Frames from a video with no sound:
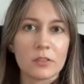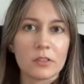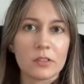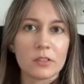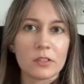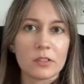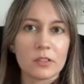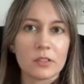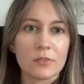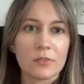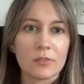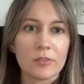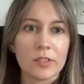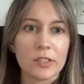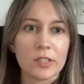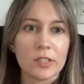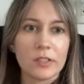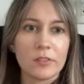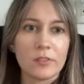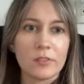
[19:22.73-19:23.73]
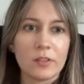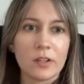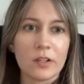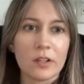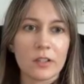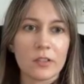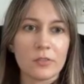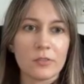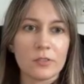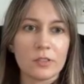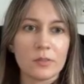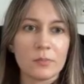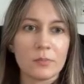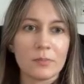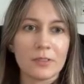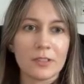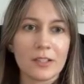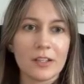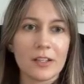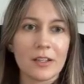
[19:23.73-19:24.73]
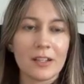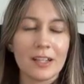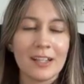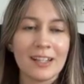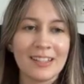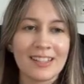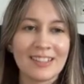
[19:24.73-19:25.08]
is free fuck you template.